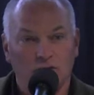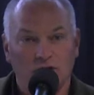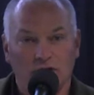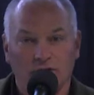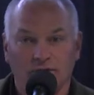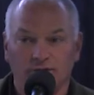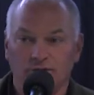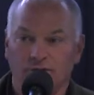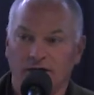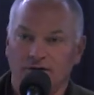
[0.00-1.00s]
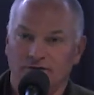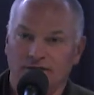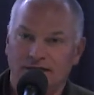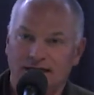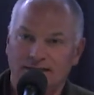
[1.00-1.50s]
12 of
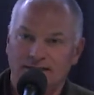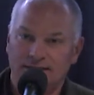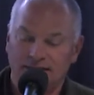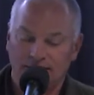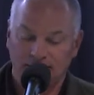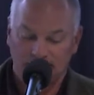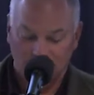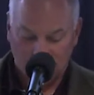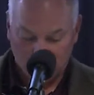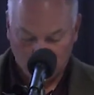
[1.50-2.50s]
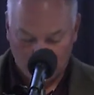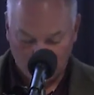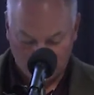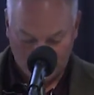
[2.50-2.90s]
2019. Western